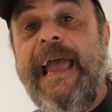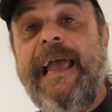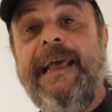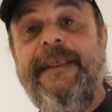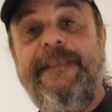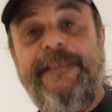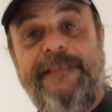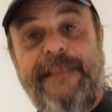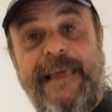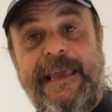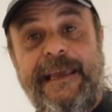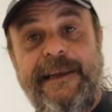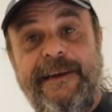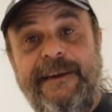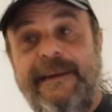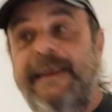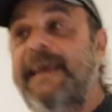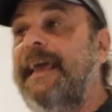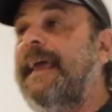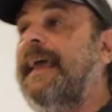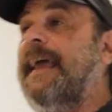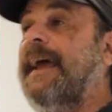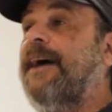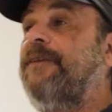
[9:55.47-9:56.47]
and
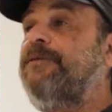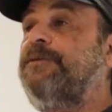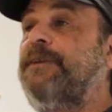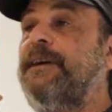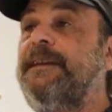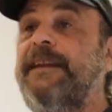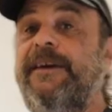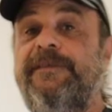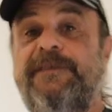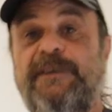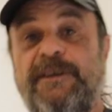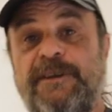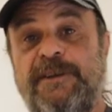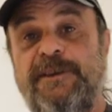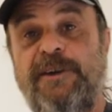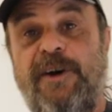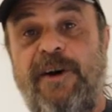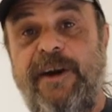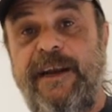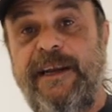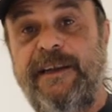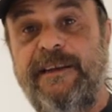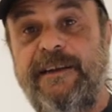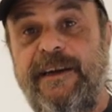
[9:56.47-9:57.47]
then, after I left the
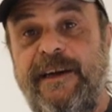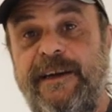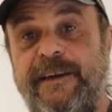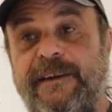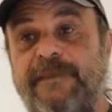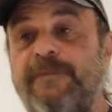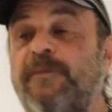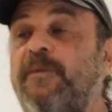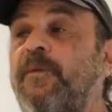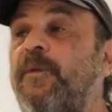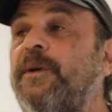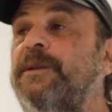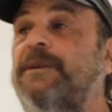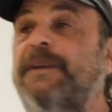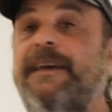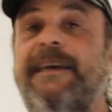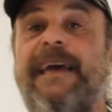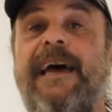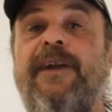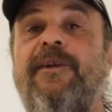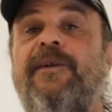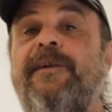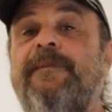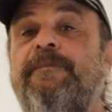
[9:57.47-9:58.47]
starting line, once it
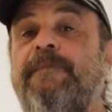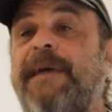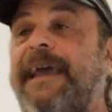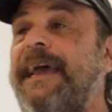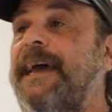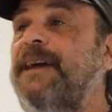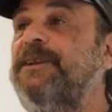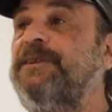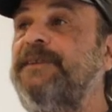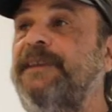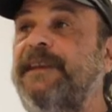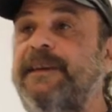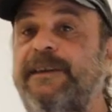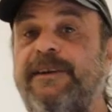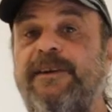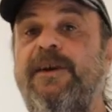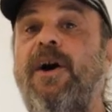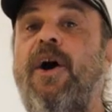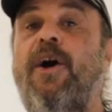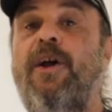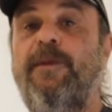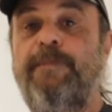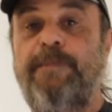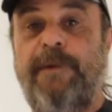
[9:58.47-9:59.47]
got past the
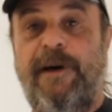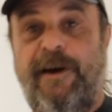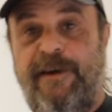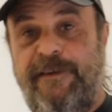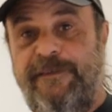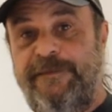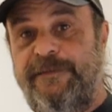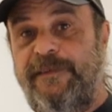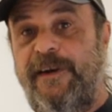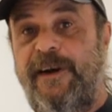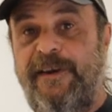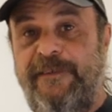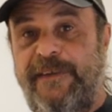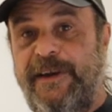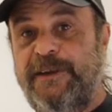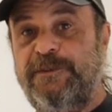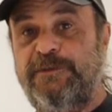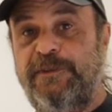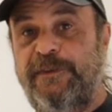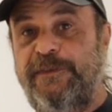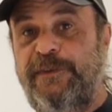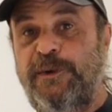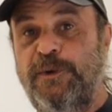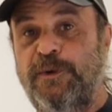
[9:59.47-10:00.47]
gulp of, of
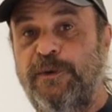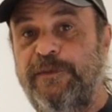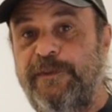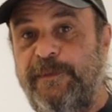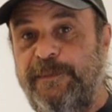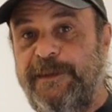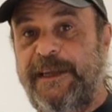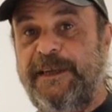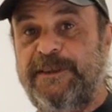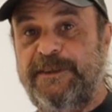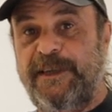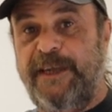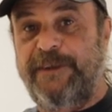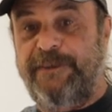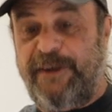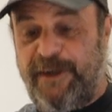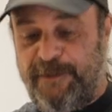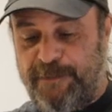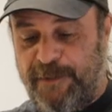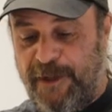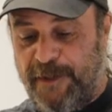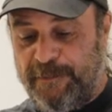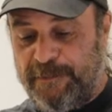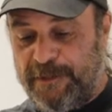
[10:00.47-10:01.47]
extra fuel from the
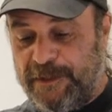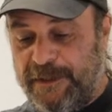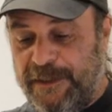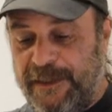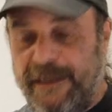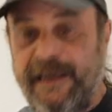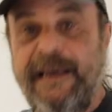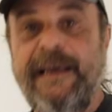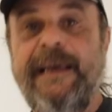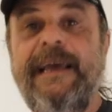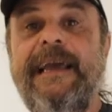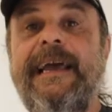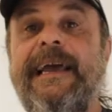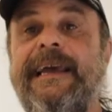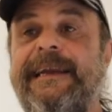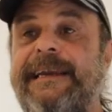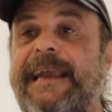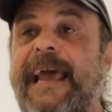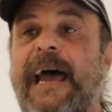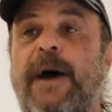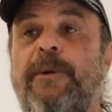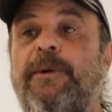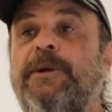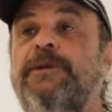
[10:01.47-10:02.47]
accelerator pumps,
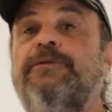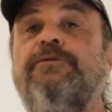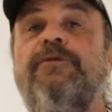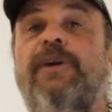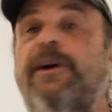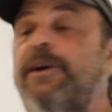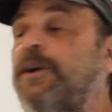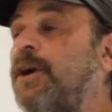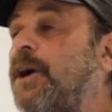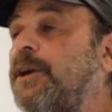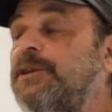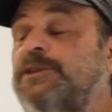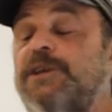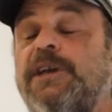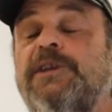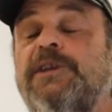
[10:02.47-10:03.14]
now it's running on